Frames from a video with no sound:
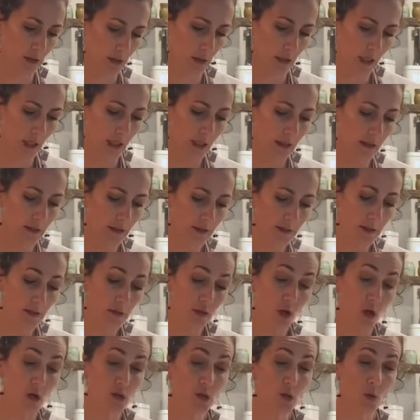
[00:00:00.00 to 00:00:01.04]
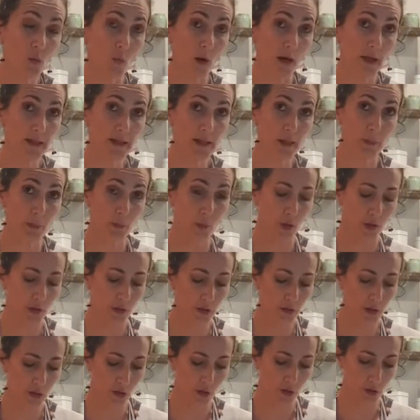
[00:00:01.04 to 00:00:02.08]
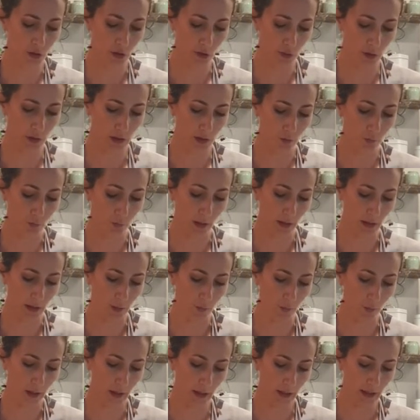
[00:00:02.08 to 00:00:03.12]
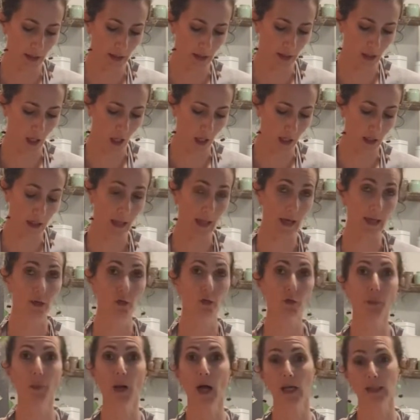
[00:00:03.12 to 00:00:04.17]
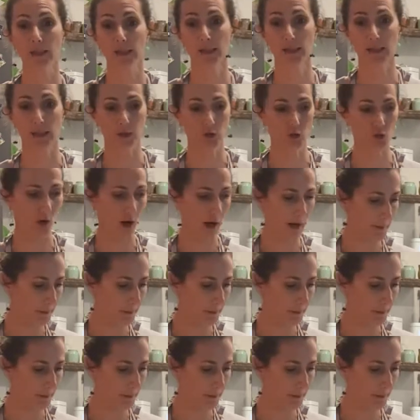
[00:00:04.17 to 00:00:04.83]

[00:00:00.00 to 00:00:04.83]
And this is also why it's important to do it right away and not let your pasta dry.